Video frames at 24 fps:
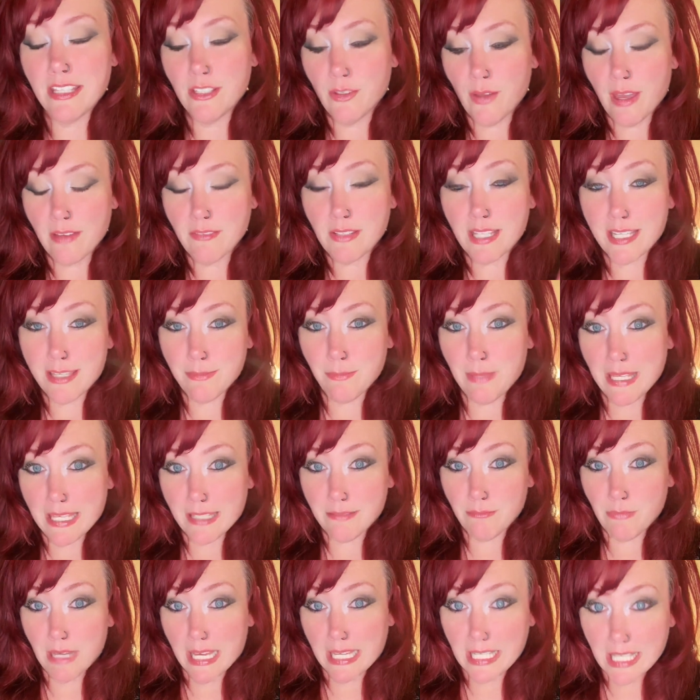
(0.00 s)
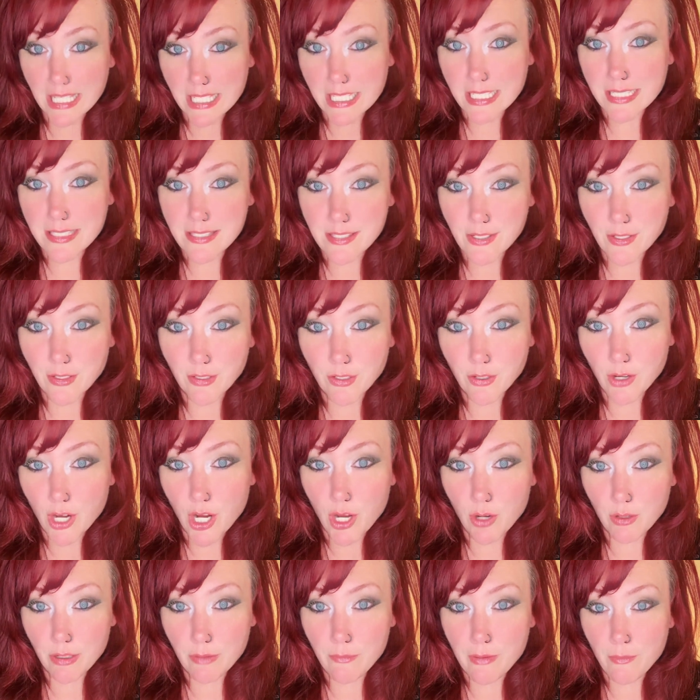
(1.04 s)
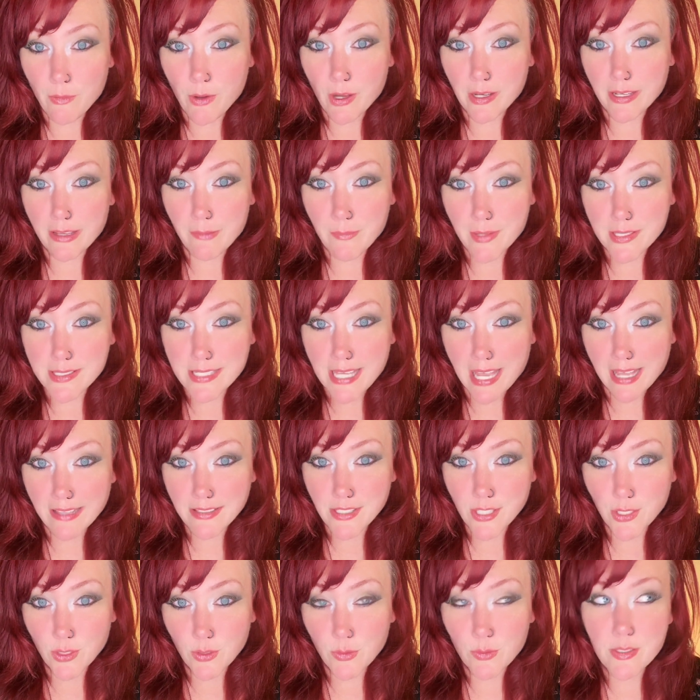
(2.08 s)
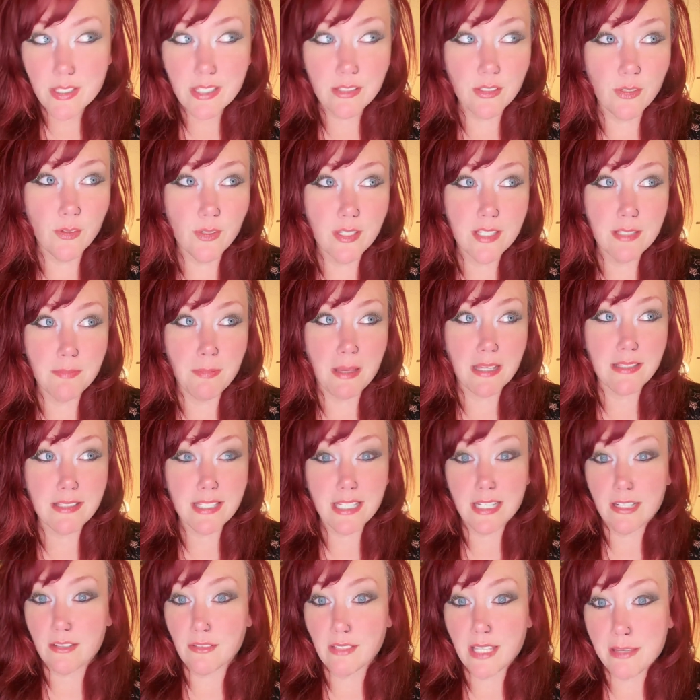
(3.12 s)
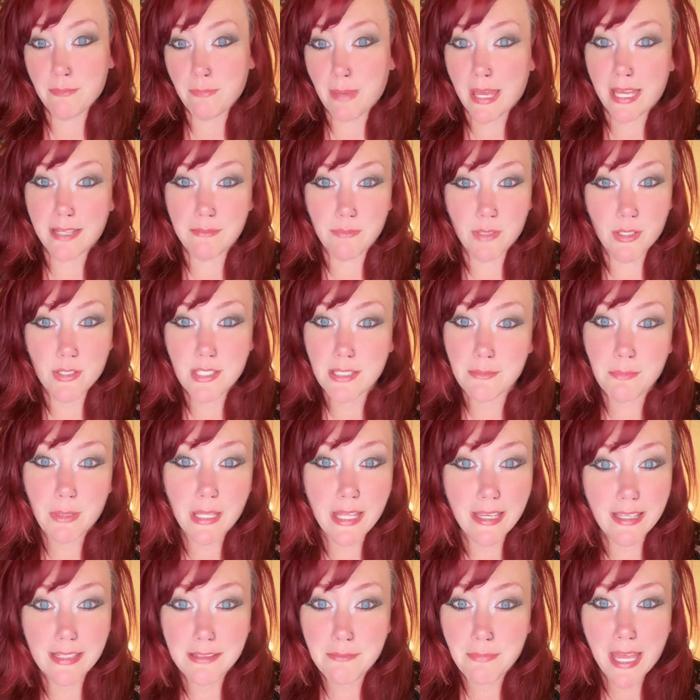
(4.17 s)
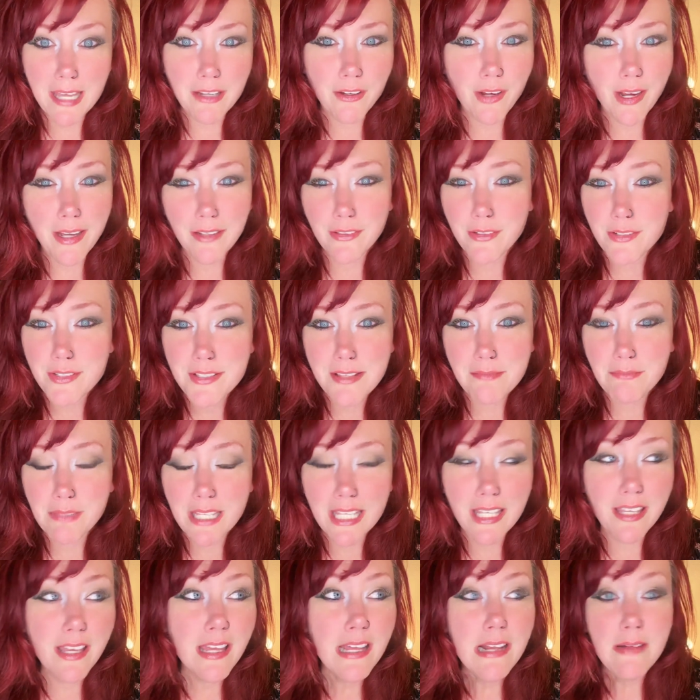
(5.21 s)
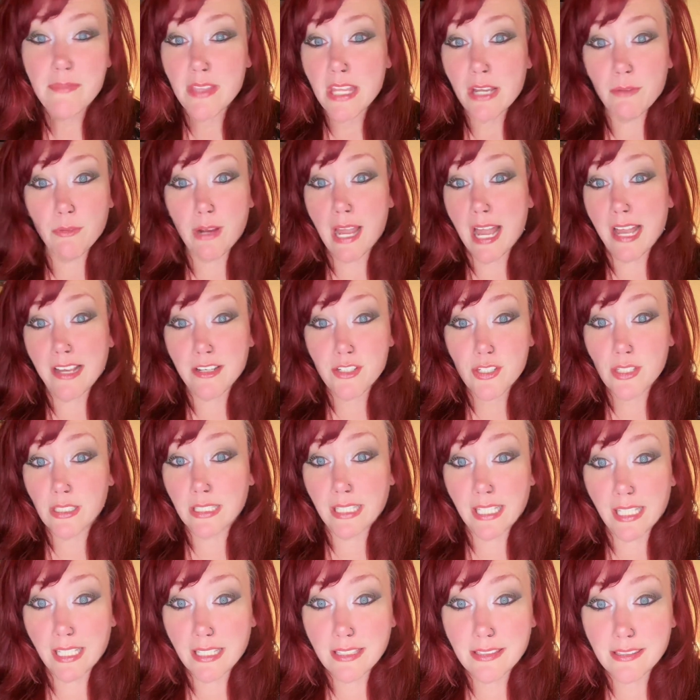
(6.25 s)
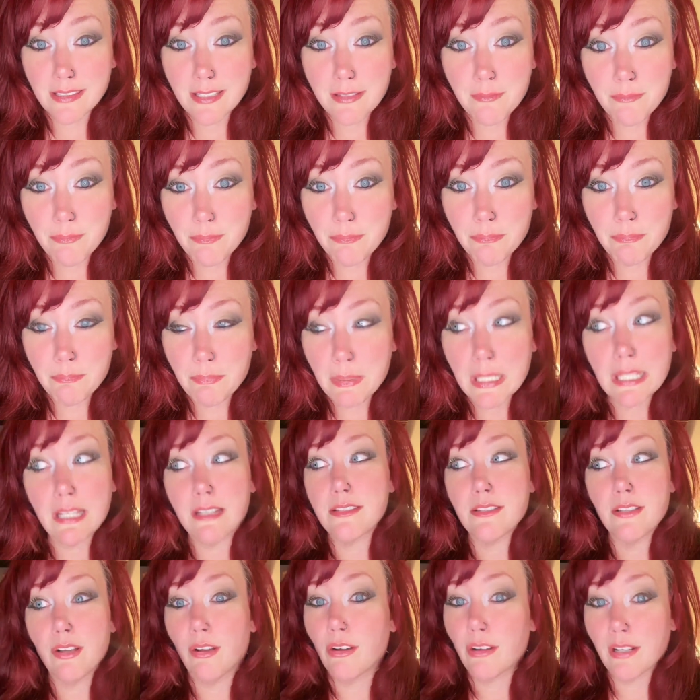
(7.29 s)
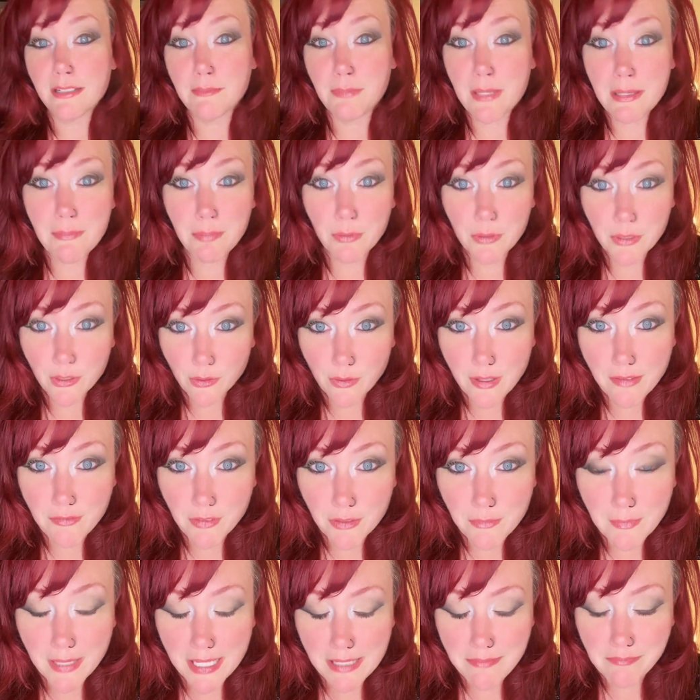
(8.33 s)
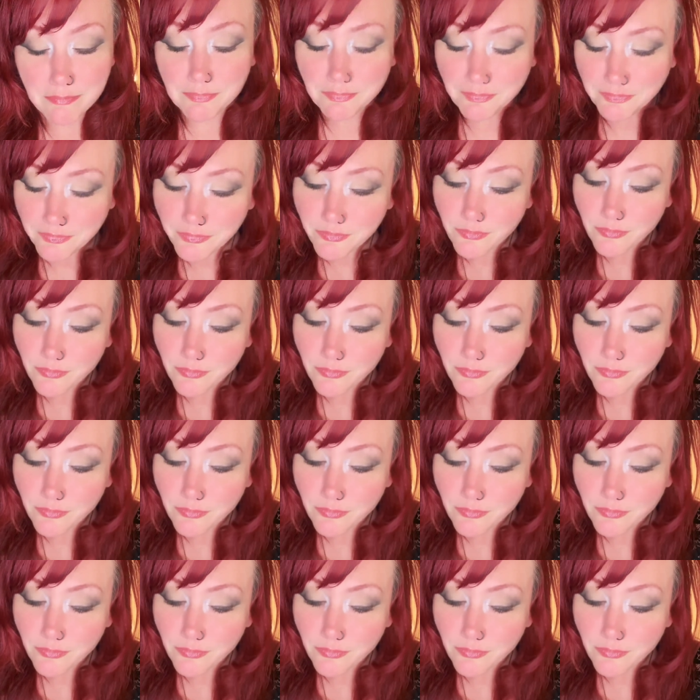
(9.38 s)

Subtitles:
And then you have like me and my kids that are grown, and we walk in with tattoos, and you expect to hear like bad music playing in the background or something. And we're actually the biggest hearted people you'll ever meet.